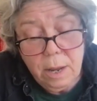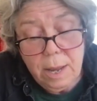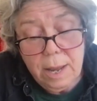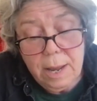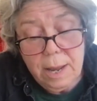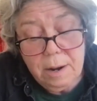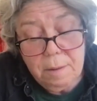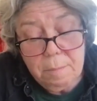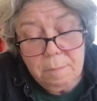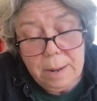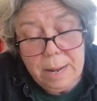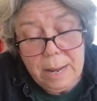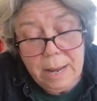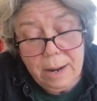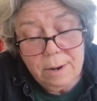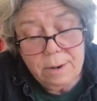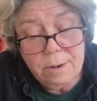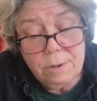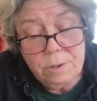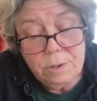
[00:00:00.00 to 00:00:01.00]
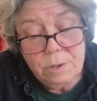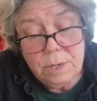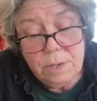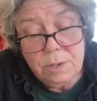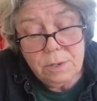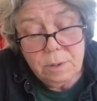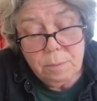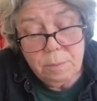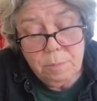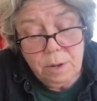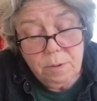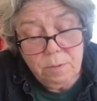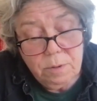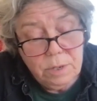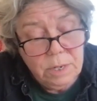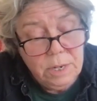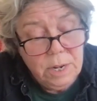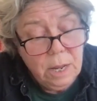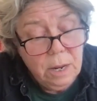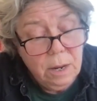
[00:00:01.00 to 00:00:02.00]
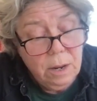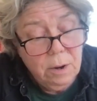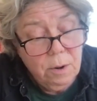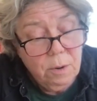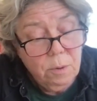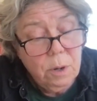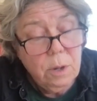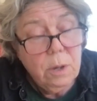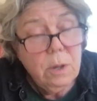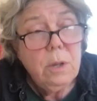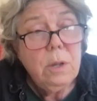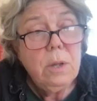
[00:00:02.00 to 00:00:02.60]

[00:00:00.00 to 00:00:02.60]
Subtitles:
and it matters that something was yellow,